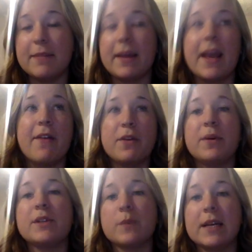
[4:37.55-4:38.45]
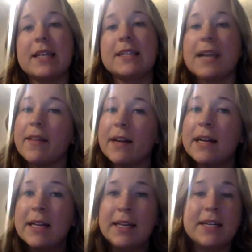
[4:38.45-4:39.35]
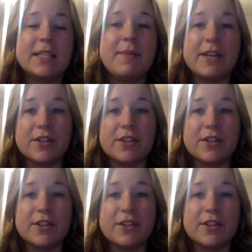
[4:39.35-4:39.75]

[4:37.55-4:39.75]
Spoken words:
Like everyone is working together to make